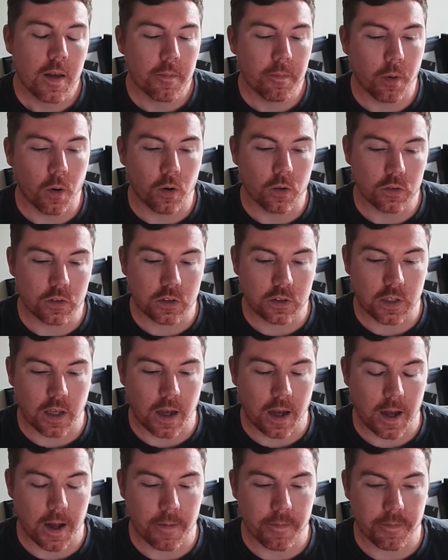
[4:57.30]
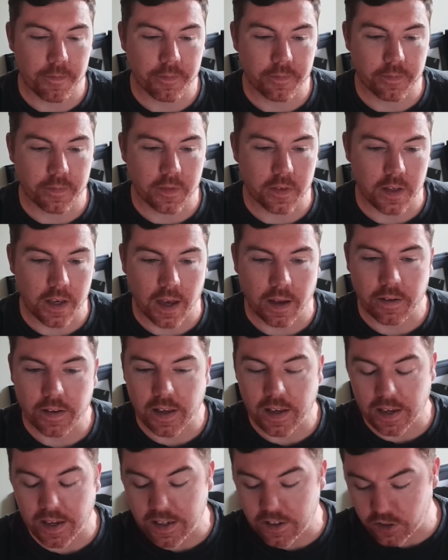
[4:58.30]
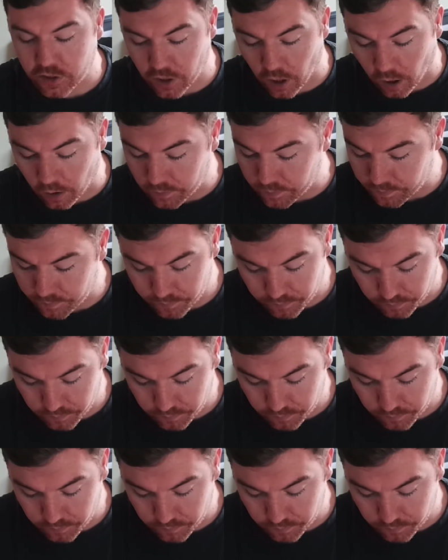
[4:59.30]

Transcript: But yeah, it is gone.